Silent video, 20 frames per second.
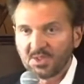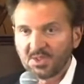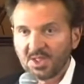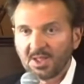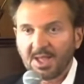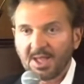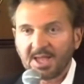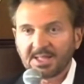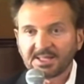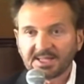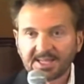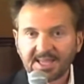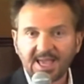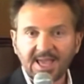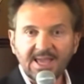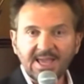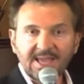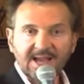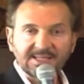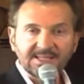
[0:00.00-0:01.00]
And the
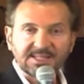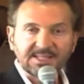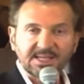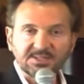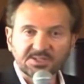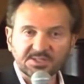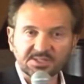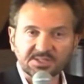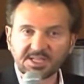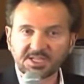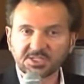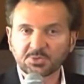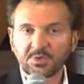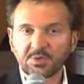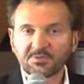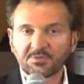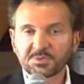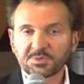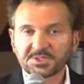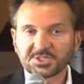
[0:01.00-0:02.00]
gay identity, as
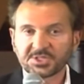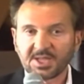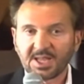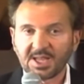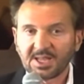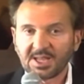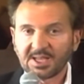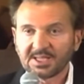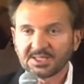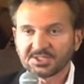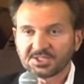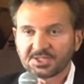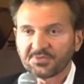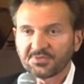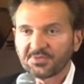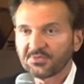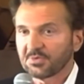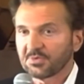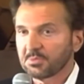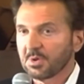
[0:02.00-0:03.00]
we've been saying, is
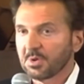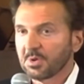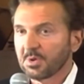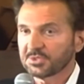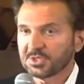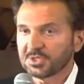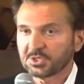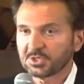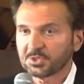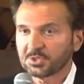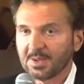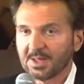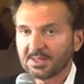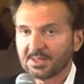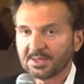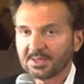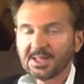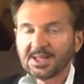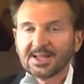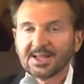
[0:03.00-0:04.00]
different from
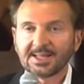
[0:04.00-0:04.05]
homosexuality.